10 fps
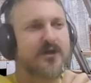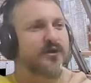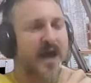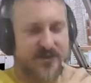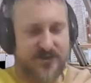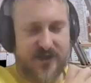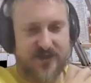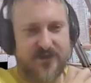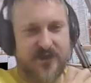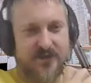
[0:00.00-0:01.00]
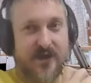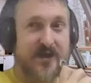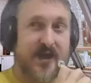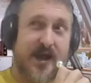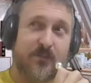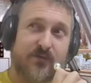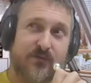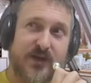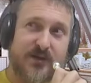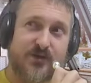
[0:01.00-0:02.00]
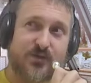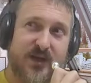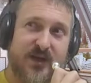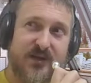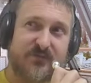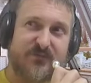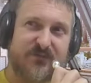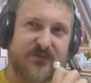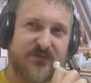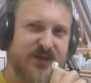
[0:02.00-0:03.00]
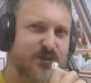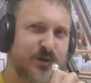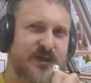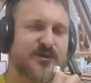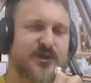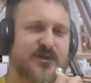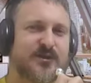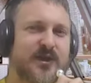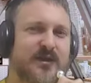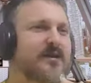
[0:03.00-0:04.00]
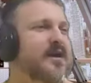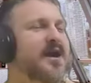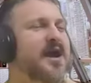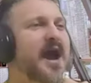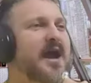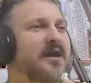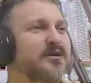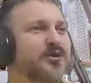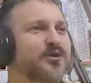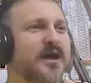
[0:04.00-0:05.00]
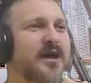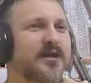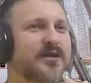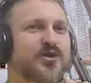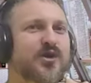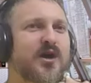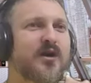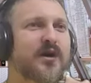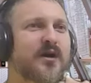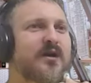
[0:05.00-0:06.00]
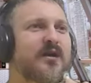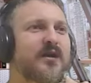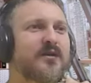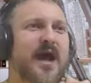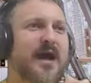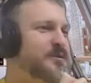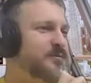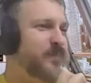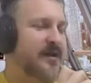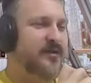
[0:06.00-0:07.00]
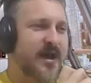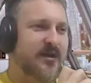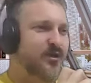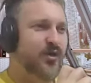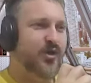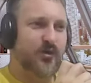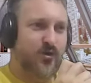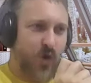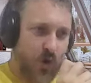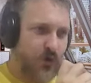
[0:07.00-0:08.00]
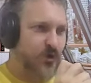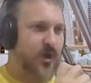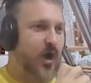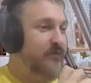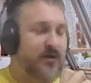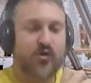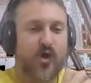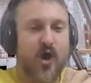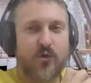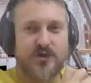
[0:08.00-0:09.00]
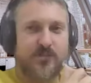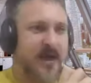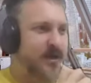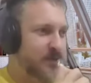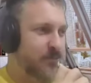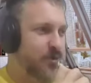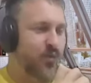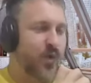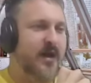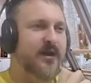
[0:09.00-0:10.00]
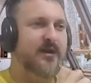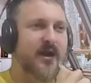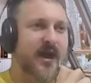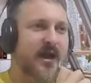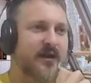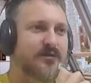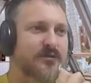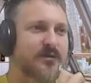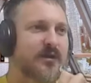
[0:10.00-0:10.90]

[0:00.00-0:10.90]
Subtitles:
That's their thing. They came in around 2015, 2016, and as soon as they hit Australia, that was back then. Or even Growatts, man, you'd put one in and